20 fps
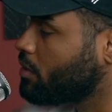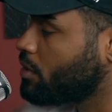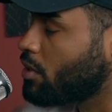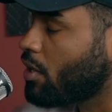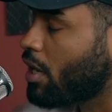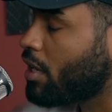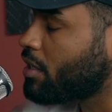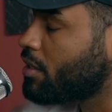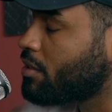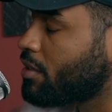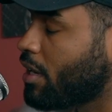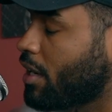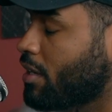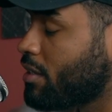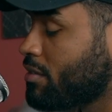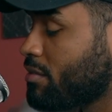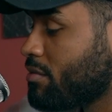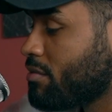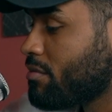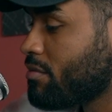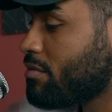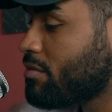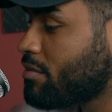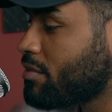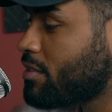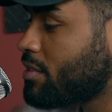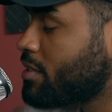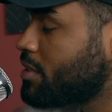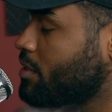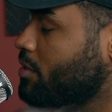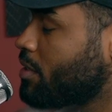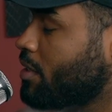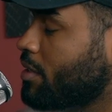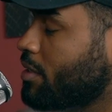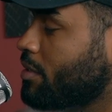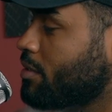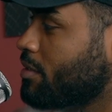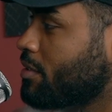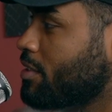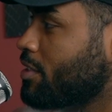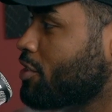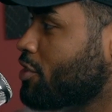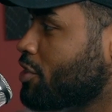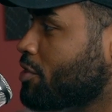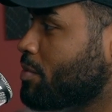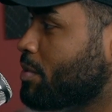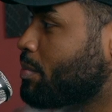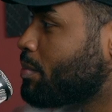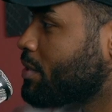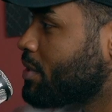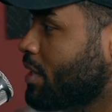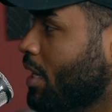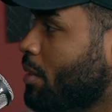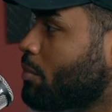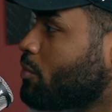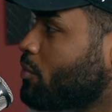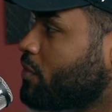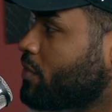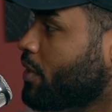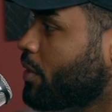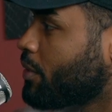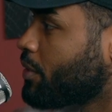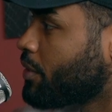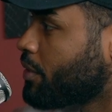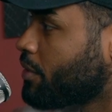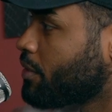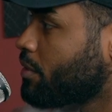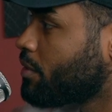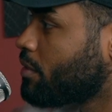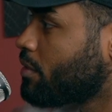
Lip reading: I didn't see any indigenous people till I moved out here.